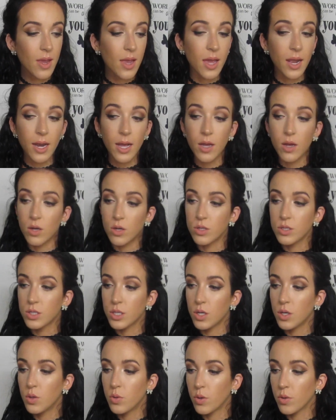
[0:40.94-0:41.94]
And I
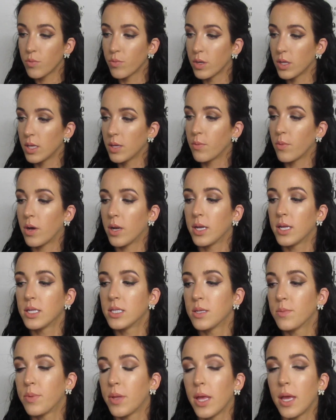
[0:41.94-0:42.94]
also really wanted
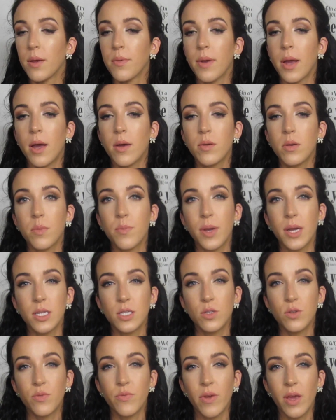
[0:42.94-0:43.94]
to play around with my
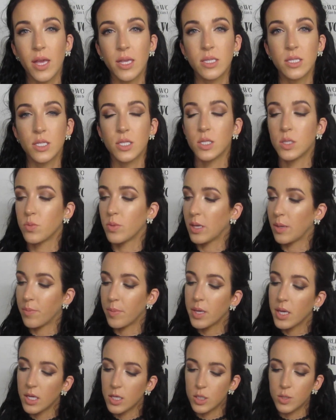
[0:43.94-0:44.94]
Too Faced Sweet
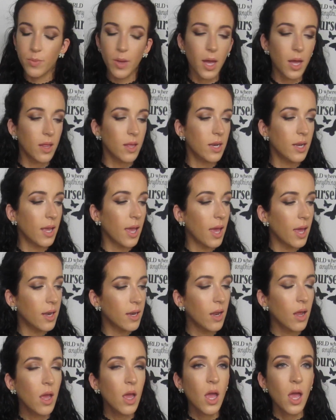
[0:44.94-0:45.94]
Peach palette
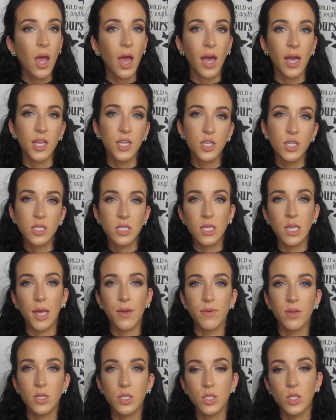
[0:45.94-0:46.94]
again. I just
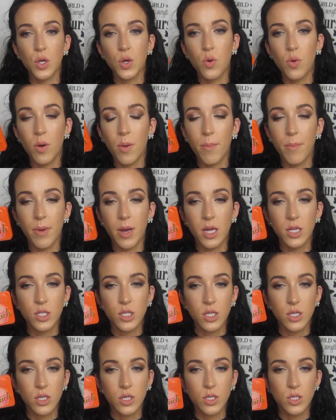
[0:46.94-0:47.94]
love it so
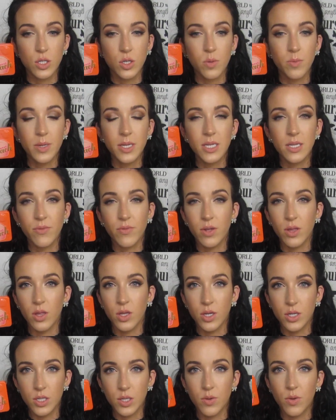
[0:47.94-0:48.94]
much, and there's so many different
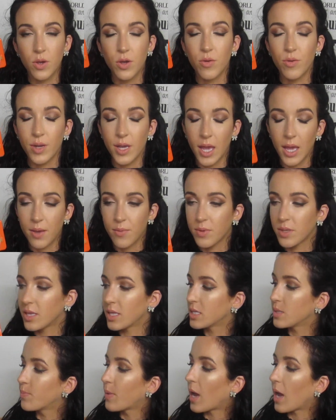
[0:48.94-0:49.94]
looks you can create with
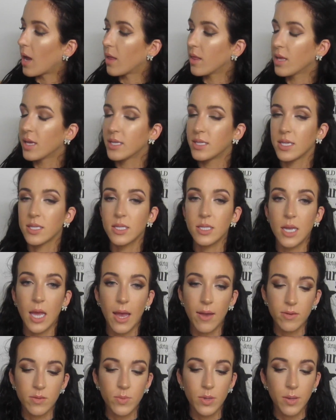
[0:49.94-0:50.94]
this palette. It doesn't
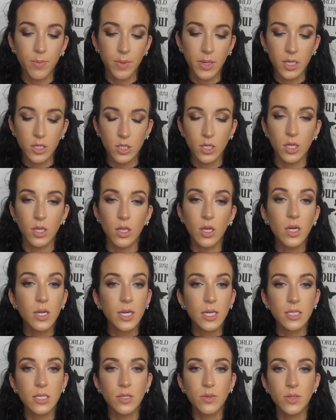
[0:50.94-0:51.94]
have to be a peachy
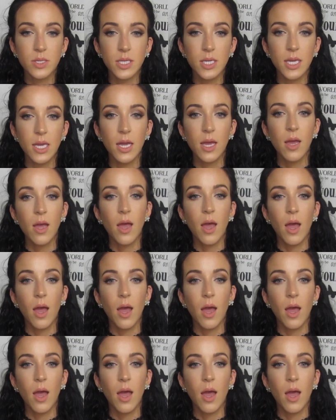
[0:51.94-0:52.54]
look. As you see,